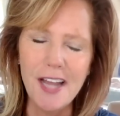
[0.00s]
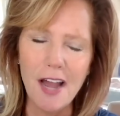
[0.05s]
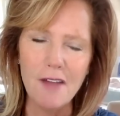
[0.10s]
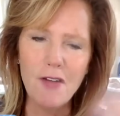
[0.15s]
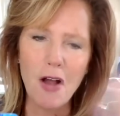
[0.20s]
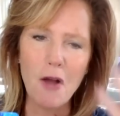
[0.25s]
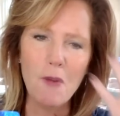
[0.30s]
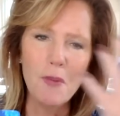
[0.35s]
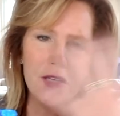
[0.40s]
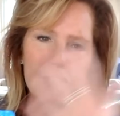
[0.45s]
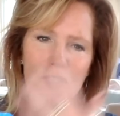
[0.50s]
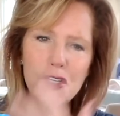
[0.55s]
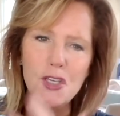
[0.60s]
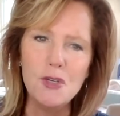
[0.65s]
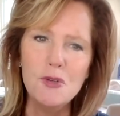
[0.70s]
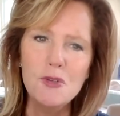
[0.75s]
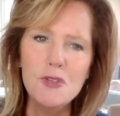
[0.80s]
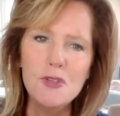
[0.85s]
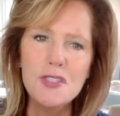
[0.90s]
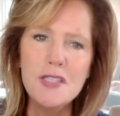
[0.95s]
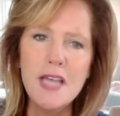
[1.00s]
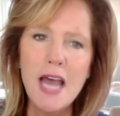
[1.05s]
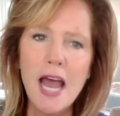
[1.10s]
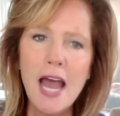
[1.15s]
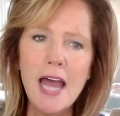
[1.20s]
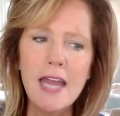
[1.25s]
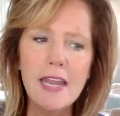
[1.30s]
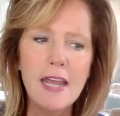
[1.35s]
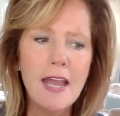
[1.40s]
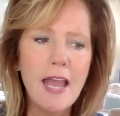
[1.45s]
I've always used
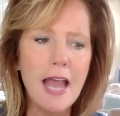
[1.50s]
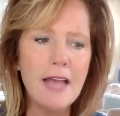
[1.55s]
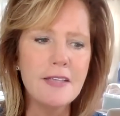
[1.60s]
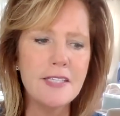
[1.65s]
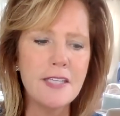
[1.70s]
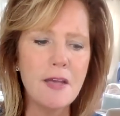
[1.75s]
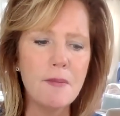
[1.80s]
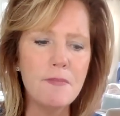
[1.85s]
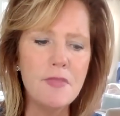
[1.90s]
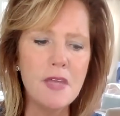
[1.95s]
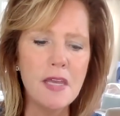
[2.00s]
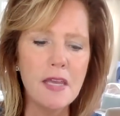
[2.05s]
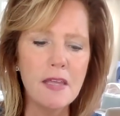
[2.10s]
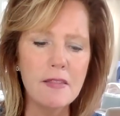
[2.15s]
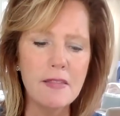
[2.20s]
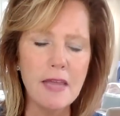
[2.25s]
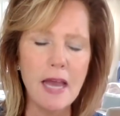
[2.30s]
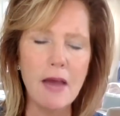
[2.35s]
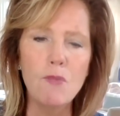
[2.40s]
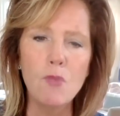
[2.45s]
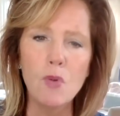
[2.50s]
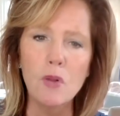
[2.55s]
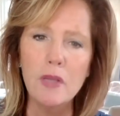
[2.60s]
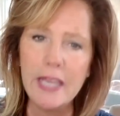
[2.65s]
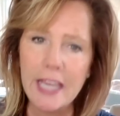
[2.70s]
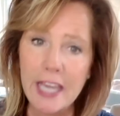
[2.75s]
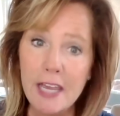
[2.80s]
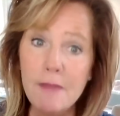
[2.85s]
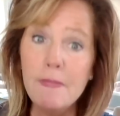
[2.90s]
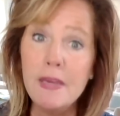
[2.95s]
that as something that will
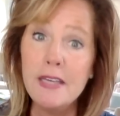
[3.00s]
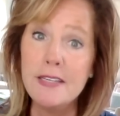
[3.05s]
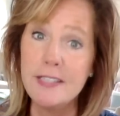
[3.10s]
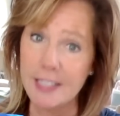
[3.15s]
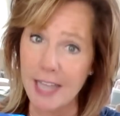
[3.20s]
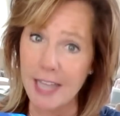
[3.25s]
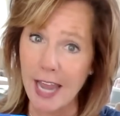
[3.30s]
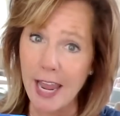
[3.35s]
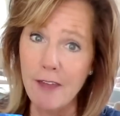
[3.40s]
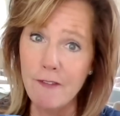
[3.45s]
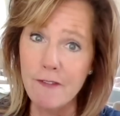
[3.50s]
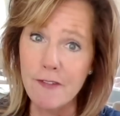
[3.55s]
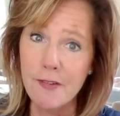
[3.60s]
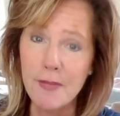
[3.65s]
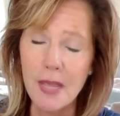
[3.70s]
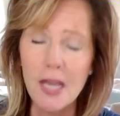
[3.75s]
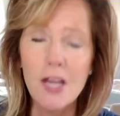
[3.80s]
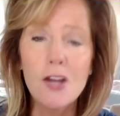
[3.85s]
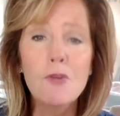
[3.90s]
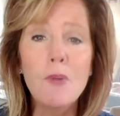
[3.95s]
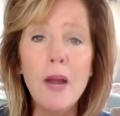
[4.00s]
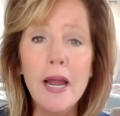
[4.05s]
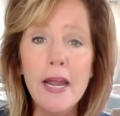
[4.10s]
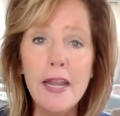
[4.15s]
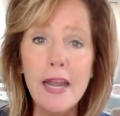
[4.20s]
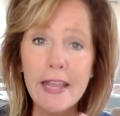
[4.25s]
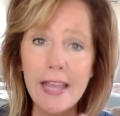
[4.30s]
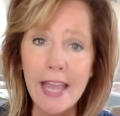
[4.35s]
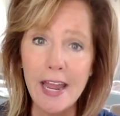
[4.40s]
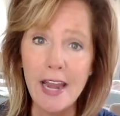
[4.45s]
keep me safe, right?
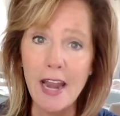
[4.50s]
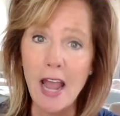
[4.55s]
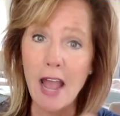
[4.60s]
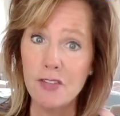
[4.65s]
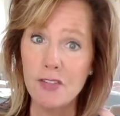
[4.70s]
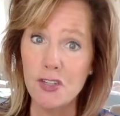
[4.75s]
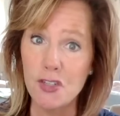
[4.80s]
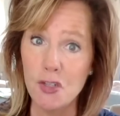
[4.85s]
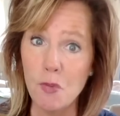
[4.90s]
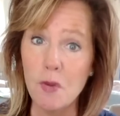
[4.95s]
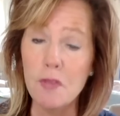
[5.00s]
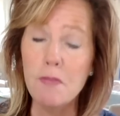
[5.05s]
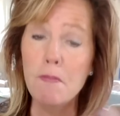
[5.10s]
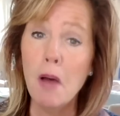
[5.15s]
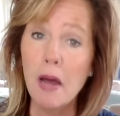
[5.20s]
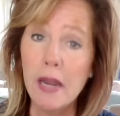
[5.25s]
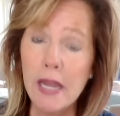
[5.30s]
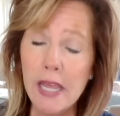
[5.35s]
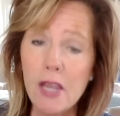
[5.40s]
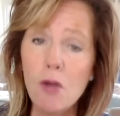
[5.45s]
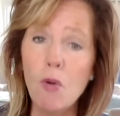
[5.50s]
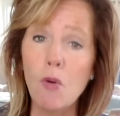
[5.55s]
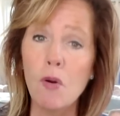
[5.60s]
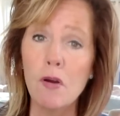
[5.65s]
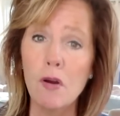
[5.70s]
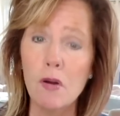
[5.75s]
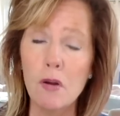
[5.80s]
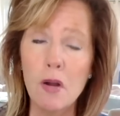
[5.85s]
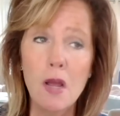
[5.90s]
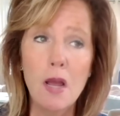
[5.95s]
It can't to do with money
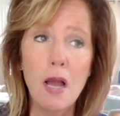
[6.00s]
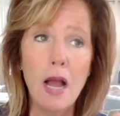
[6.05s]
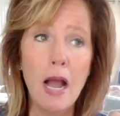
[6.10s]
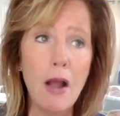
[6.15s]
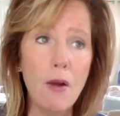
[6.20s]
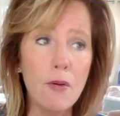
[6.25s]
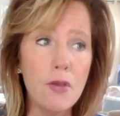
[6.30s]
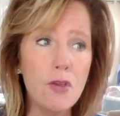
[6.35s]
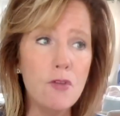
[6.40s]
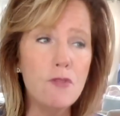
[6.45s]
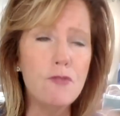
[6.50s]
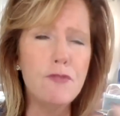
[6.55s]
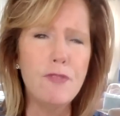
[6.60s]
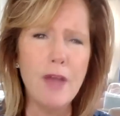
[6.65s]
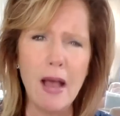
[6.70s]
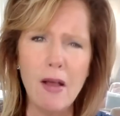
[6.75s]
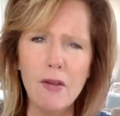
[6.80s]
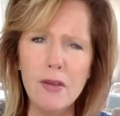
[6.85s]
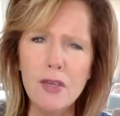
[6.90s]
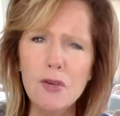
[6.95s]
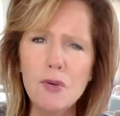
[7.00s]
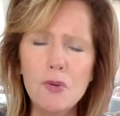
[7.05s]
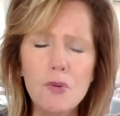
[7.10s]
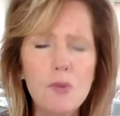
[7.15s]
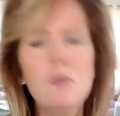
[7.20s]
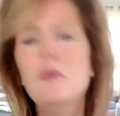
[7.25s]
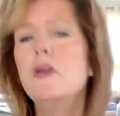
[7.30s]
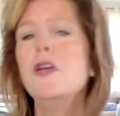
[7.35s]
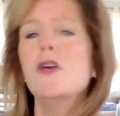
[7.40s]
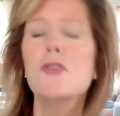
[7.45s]
or how you
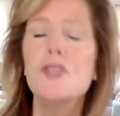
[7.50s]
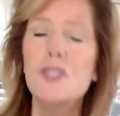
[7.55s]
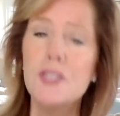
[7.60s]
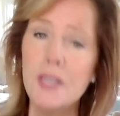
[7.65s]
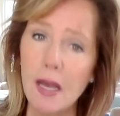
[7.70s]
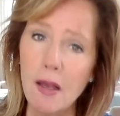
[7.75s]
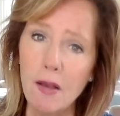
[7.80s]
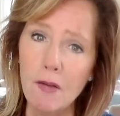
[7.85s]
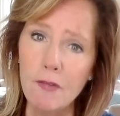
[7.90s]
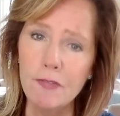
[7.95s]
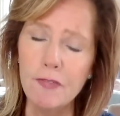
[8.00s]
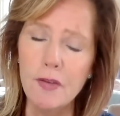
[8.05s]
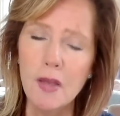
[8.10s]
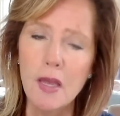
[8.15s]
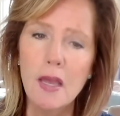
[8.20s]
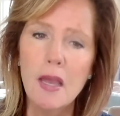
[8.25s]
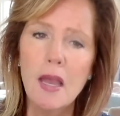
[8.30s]
value yourself.